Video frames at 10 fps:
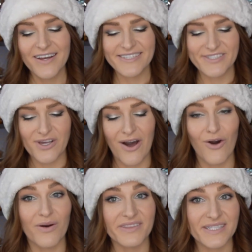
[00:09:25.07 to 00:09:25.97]

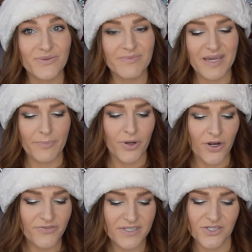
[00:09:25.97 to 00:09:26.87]
So these will make
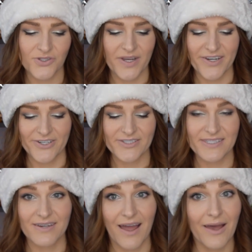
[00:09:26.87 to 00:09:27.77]
perfect traders,
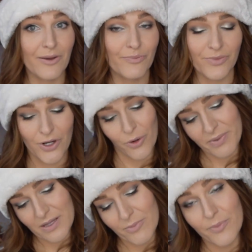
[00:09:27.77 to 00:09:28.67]
and I'm going to
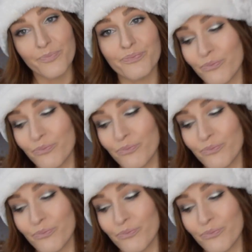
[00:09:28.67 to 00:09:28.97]
open them up